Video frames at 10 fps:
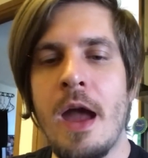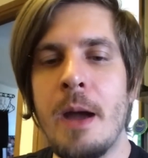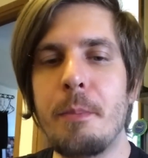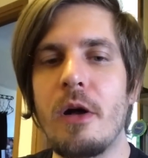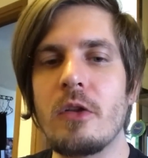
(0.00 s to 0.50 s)

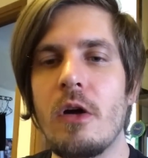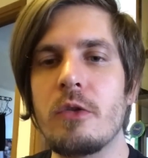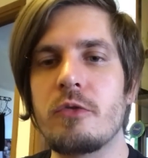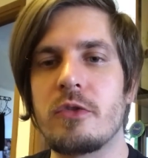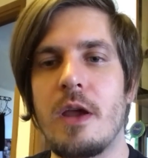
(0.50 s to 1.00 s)
about
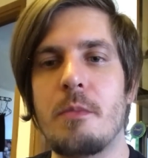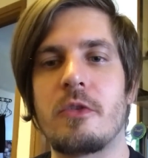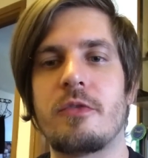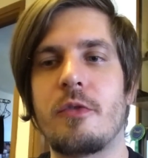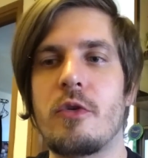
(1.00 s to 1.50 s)

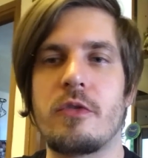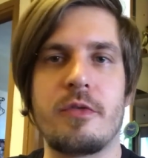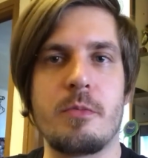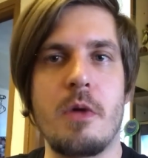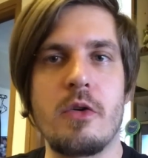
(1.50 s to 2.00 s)
Ultrasabers, first and
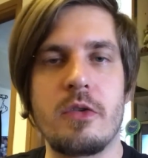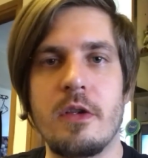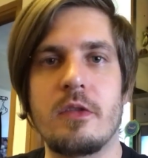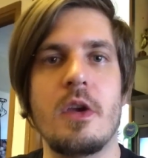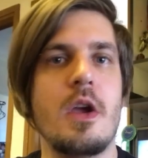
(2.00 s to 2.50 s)
foremost
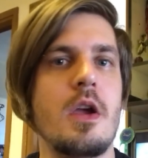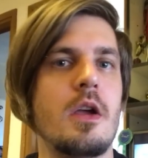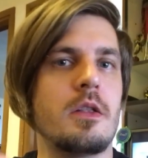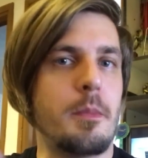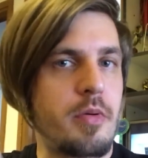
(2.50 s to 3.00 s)
is
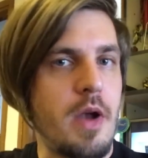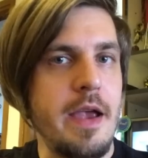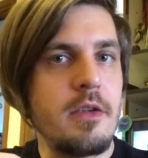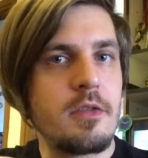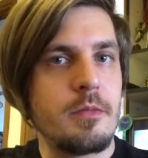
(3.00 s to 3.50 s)
the
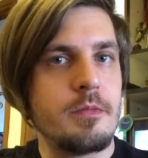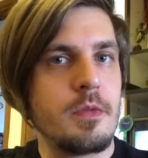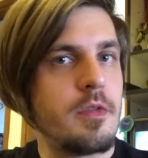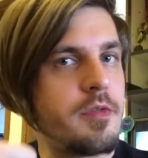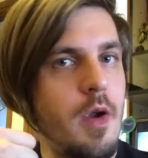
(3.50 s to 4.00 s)
price.
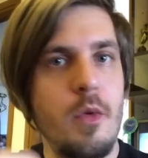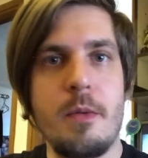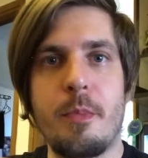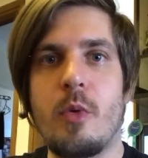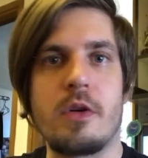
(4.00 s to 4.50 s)
Very
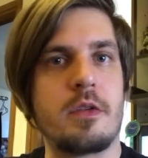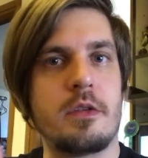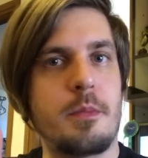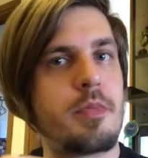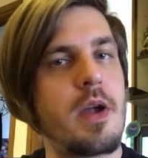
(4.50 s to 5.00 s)

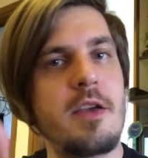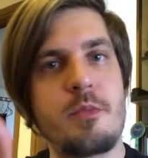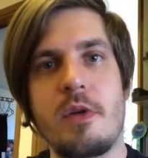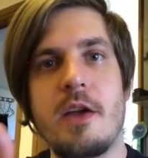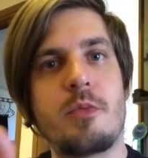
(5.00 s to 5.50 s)
important, the price.
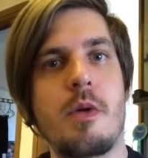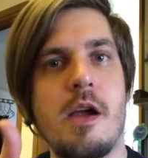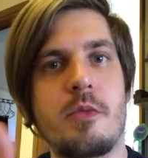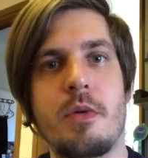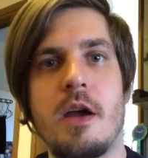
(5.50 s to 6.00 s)

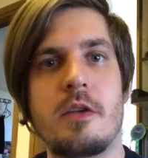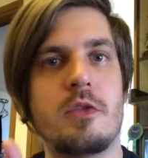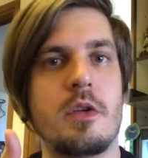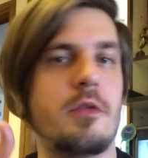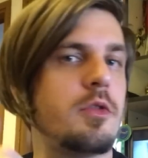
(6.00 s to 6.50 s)

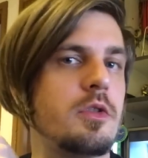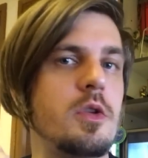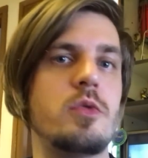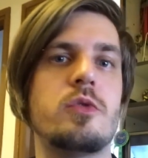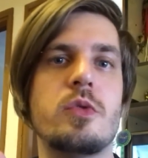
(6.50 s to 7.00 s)
If you're
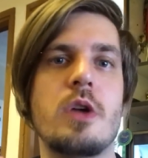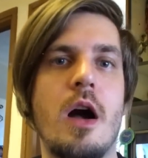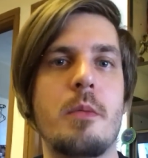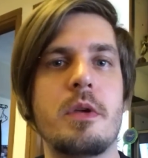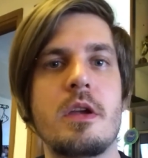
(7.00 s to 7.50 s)
new to the
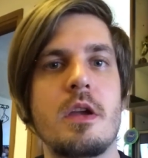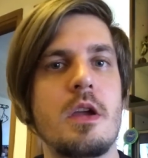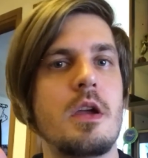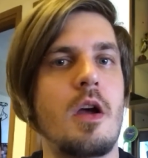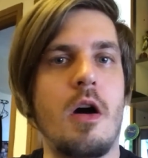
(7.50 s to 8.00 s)
hobby,
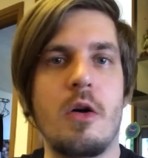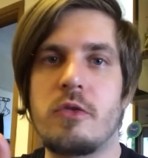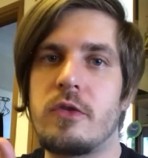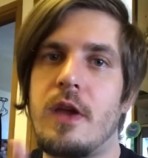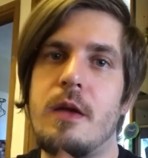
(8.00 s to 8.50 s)

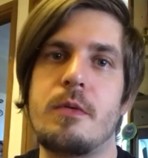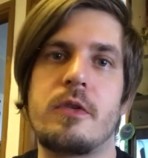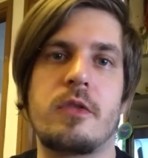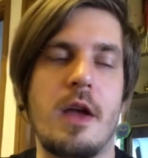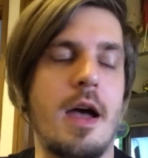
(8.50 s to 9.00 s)

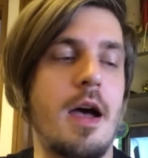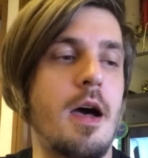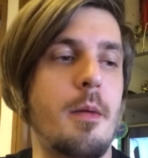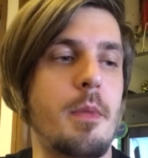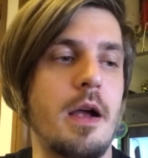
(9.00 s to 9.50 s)
Ultrasabers,
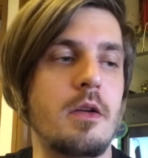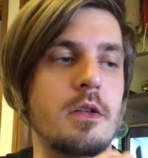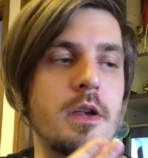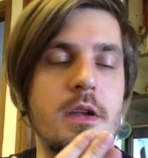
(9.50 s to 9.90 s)
I'm gonna